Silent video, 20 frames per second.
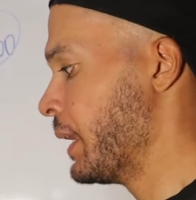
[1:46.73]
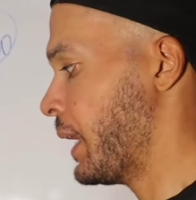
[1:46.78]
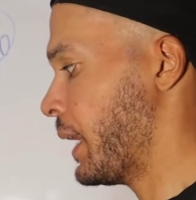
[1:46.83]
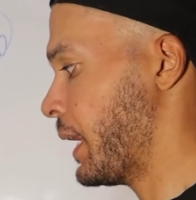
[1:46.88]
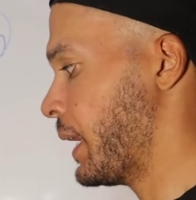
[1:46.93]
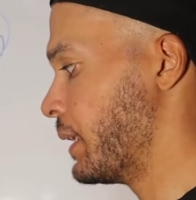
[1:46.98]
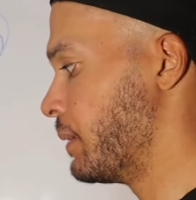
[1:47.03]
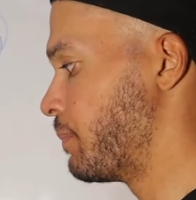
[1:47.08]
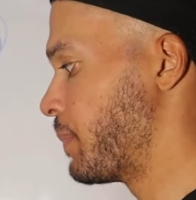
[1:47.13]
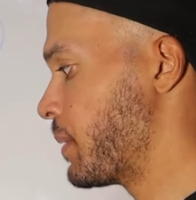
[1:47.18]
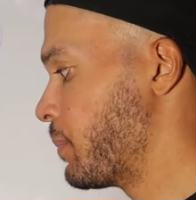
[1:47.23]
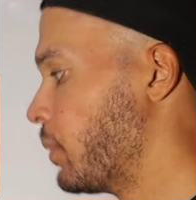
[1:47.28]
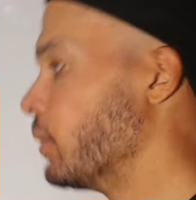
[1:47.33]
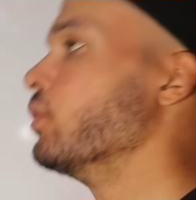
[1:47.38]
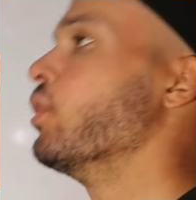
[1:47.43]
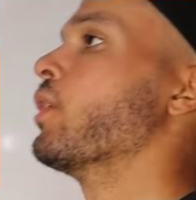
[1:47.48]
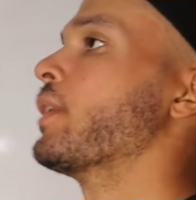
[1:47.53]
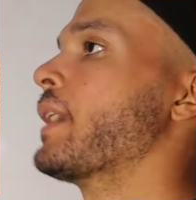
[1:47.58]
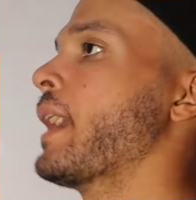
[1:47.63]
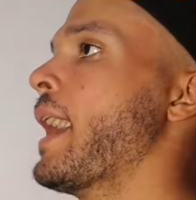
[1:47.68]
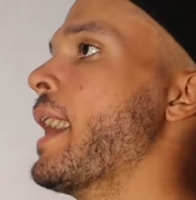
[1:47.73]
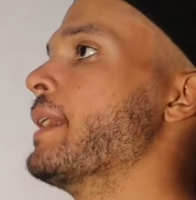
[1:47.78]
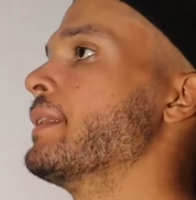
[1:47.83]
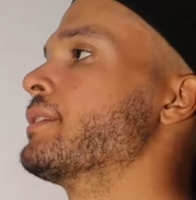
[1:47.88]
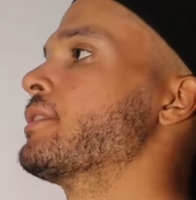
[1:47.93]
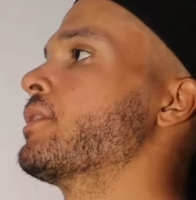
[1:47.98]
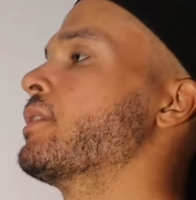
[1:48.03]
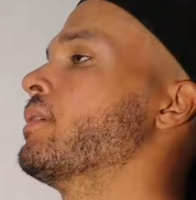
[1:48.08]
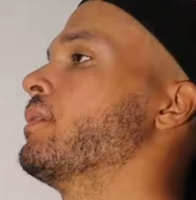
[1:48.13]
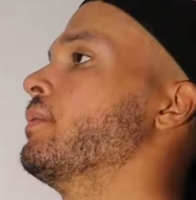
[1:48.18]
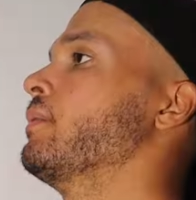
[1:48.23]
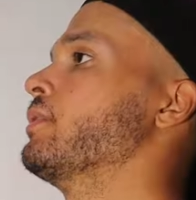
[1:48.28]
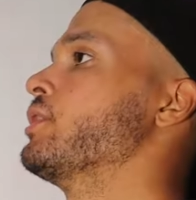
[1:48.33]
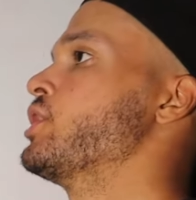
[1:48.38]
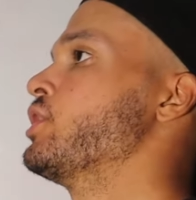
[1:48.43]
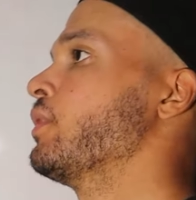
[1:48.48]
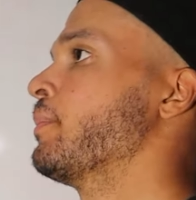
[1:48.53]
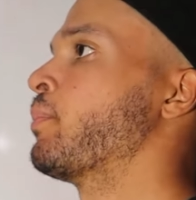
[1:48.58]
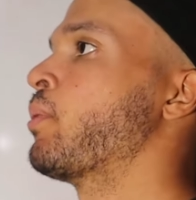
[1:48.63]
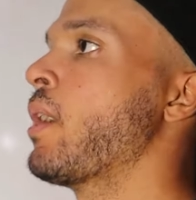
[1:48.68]
And people look at
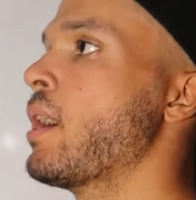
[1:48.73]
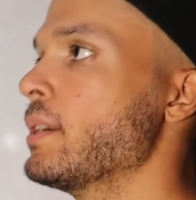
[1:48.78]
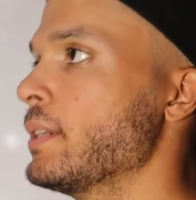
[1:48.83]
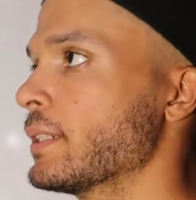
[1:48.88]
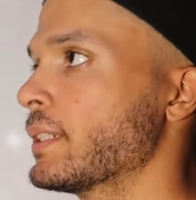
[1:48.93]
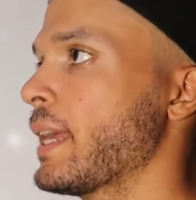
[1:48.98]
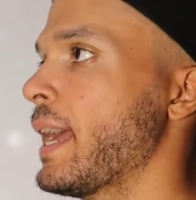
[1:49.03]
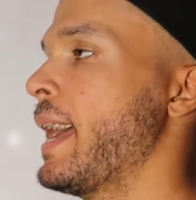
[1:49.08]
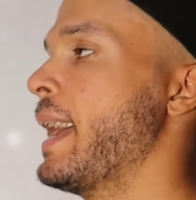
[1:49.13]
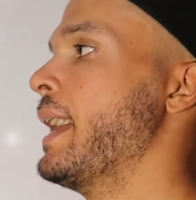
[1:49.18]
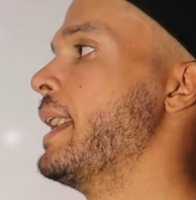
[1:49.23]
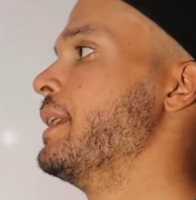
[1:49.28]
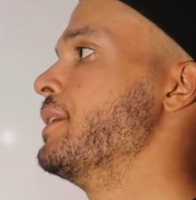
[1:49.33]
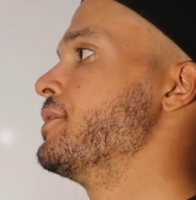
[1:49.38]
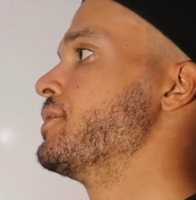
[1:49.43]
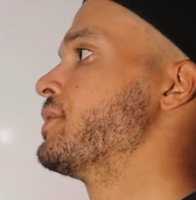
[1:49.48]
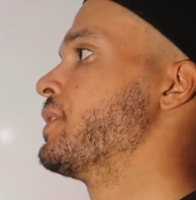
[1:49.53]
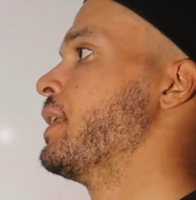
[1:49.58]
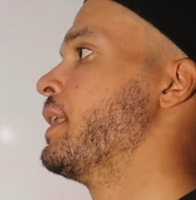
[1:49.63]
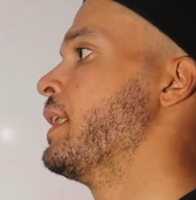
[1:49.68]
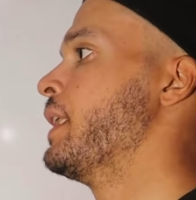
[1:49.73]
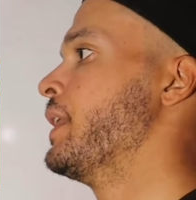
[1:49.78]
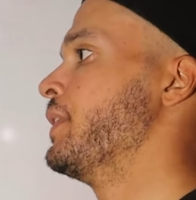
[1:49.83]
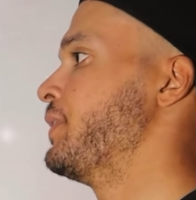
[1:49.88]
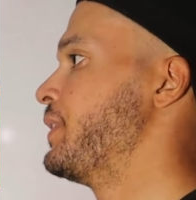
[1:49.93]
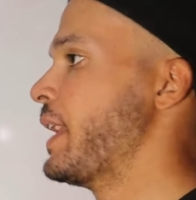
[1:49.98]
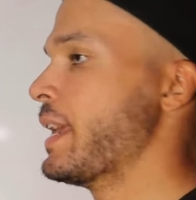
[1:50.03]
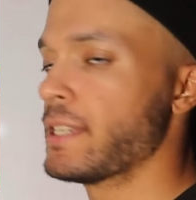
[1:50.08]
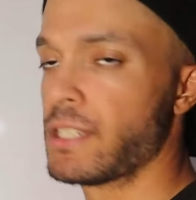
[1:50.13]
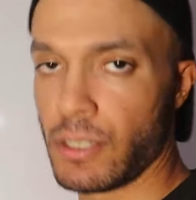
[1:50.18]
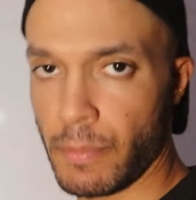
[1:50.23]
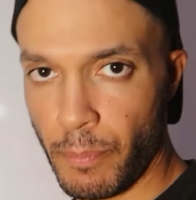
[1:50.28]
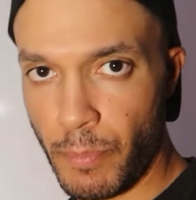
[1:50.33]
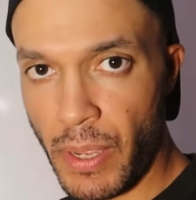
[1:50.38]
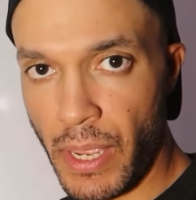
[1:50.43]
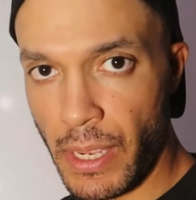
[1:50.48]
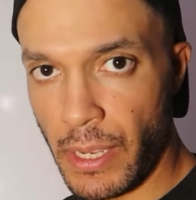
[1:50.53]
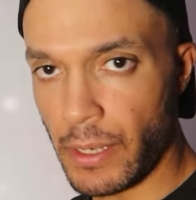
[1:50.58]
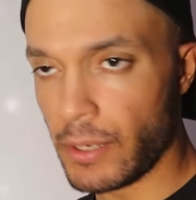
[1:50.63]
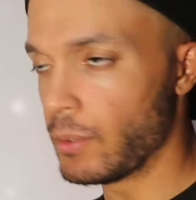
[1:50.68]
sealed product as the
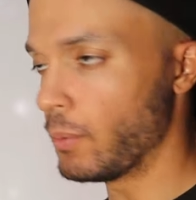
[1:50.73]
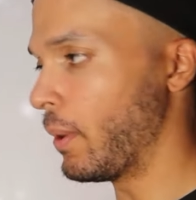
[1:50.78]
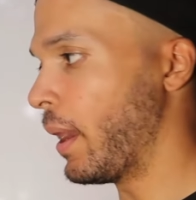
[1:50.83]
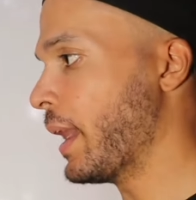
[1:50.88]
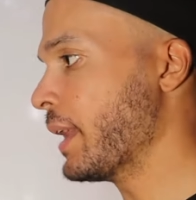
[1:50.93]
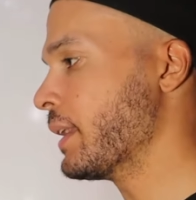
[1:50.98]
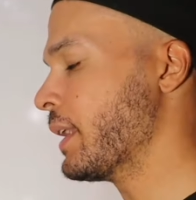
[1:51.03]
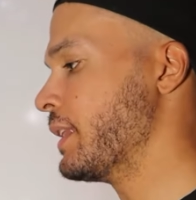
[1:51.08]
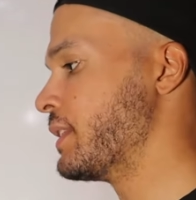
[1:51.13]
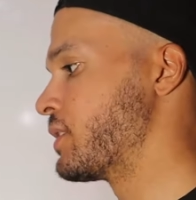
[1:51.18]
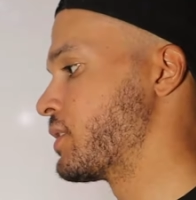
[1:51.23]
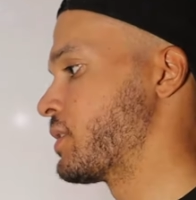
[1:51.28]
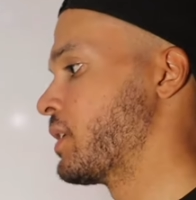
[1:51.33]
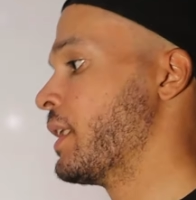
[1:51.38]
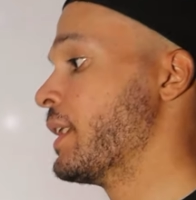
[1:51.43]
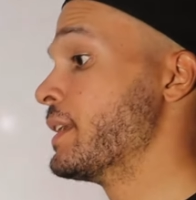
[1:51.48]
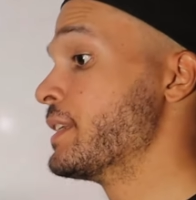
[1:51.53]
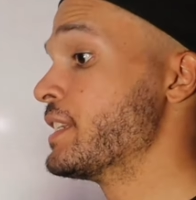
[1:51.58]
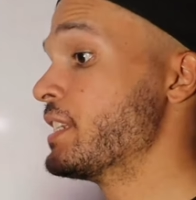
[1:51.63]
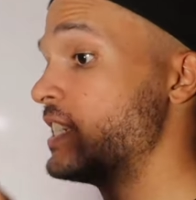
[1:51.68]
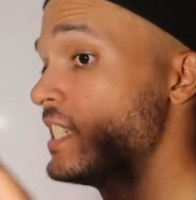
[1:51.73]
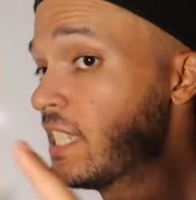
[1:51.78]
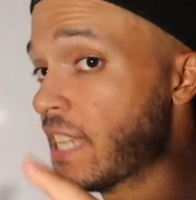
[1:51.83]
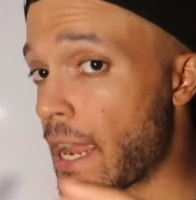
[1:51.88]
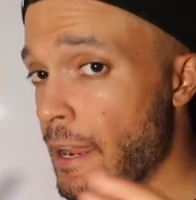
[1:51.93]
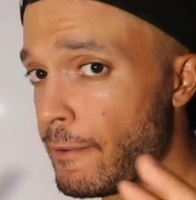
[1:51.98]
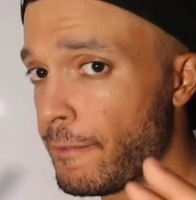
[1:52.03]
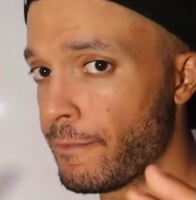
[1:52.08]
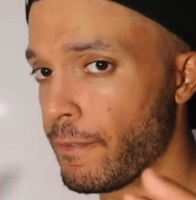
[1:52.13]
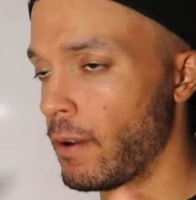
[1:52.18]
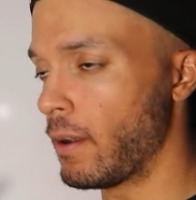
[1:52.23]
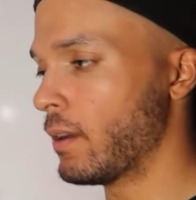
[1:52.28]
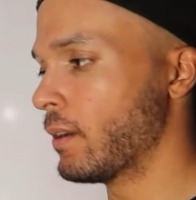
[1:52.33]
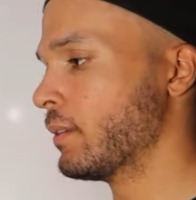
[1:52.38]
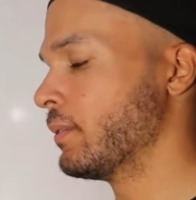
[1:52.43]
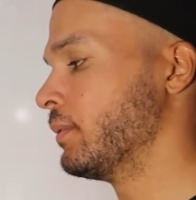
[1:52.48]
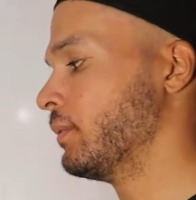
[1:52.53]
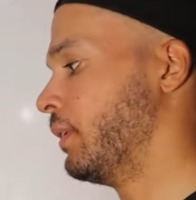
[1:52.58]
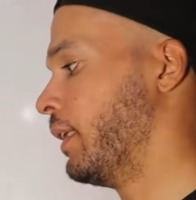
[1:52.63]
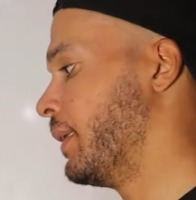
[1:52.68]
S&P, right? It's safer,
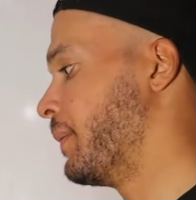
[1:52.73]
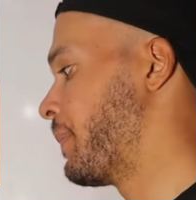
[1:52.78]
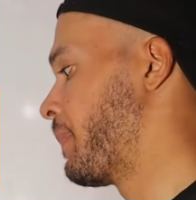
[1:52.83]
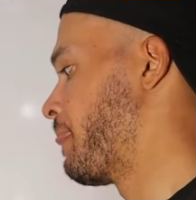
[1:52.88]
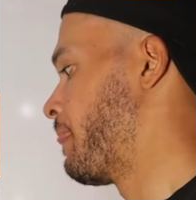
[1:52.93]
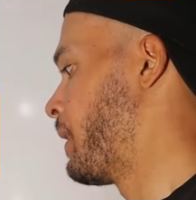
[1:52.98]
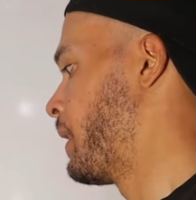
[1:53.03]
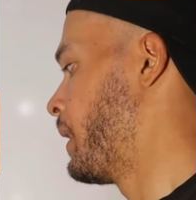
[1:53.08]
right?